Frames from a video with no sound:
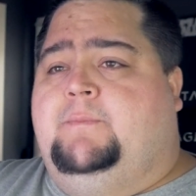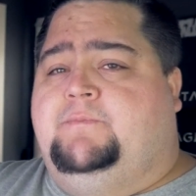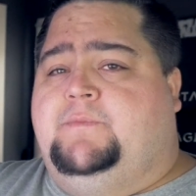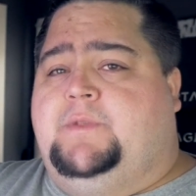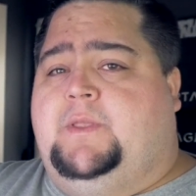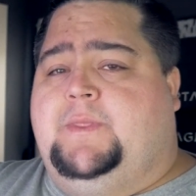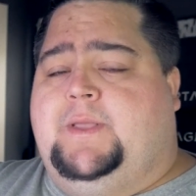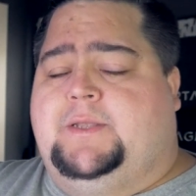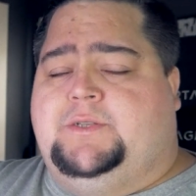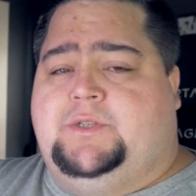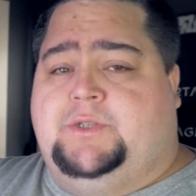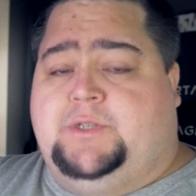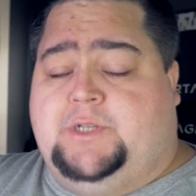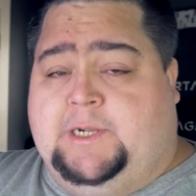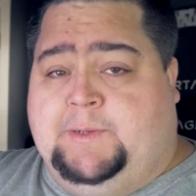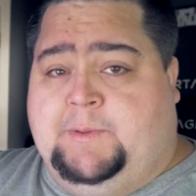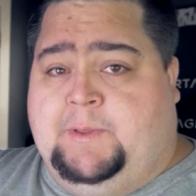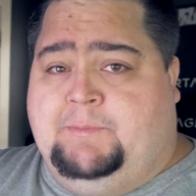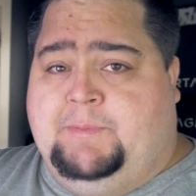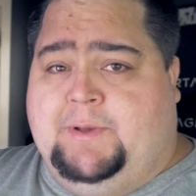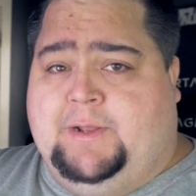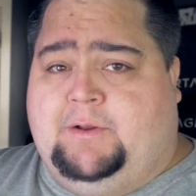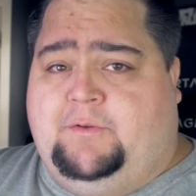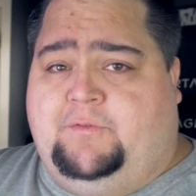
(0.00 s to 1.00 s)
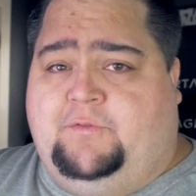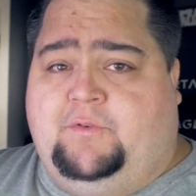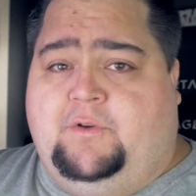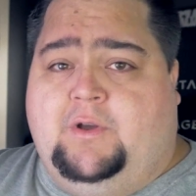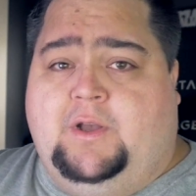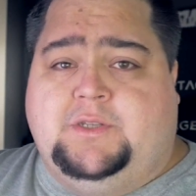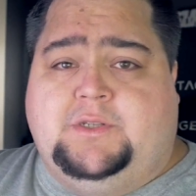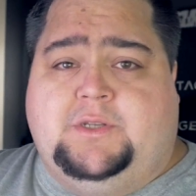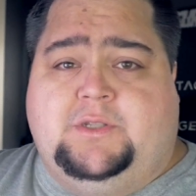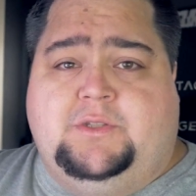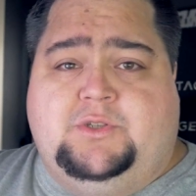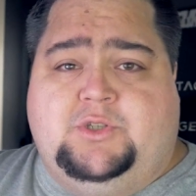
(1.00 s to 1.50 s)
then that's just going to be better for
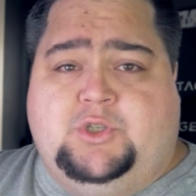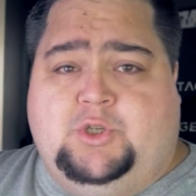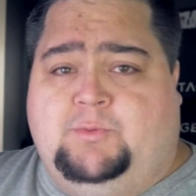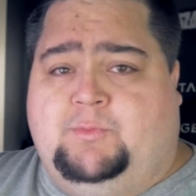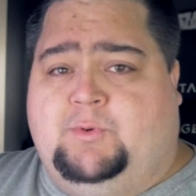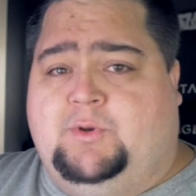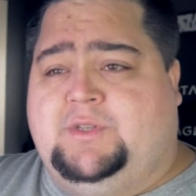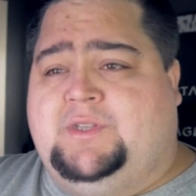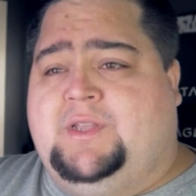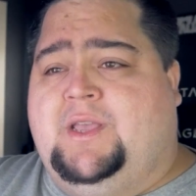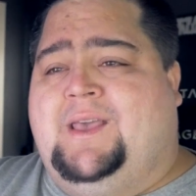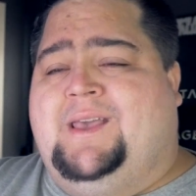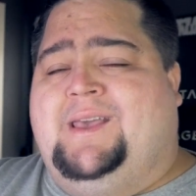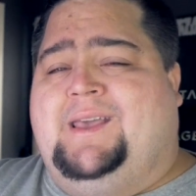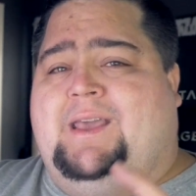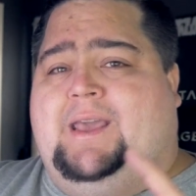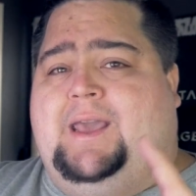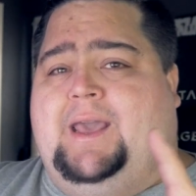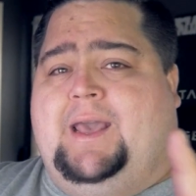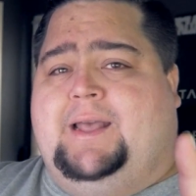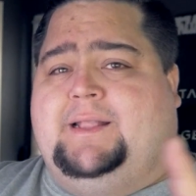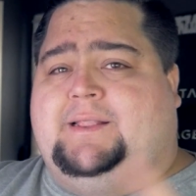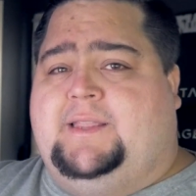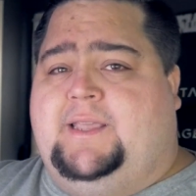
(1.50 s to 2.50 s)
us consumers at